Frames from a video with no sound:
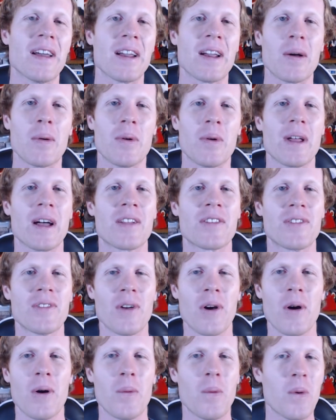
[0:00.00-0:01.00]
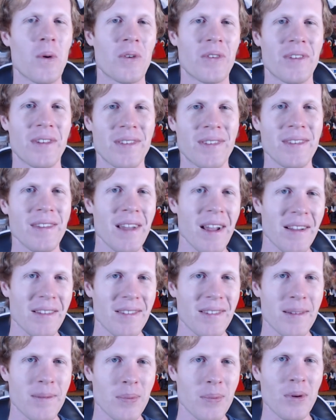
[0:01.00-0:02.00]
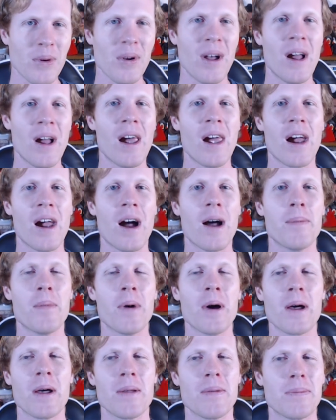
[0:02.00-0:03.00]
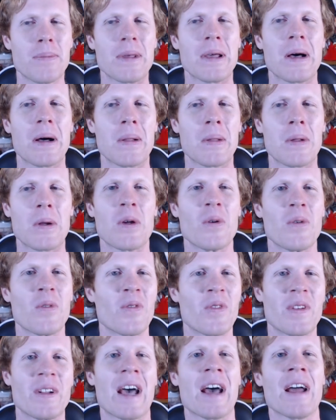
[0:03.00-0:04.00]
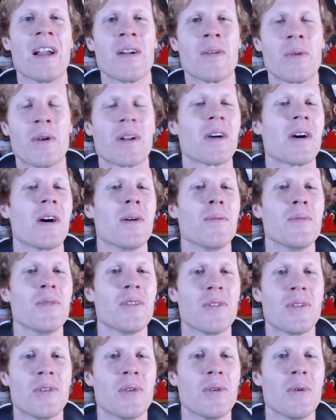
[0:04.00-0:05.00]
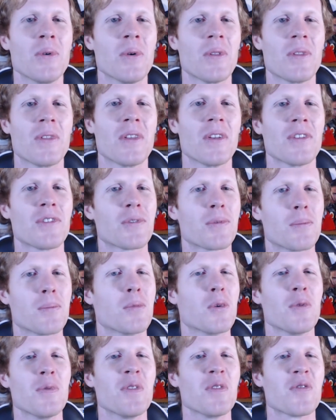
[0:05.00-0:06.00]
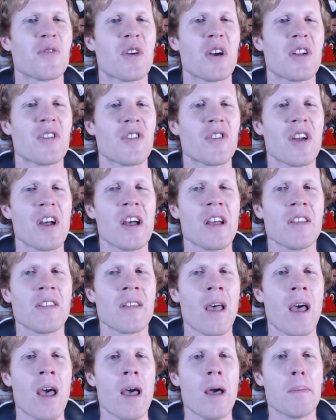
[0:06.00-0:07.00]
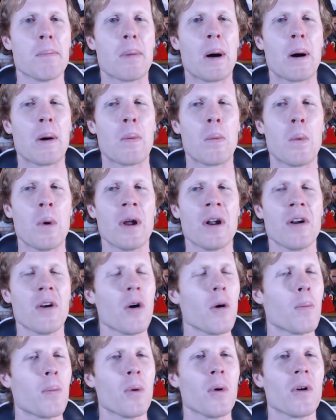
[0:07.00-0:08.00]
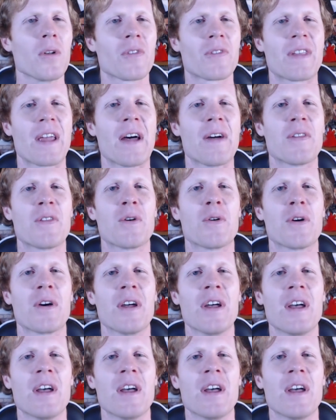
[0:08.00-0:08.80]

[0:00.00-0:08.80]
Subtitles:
without Star Wars. It's that simple. I might be a little fanatic when it comes to this movie franchise, but when it all boils down to it,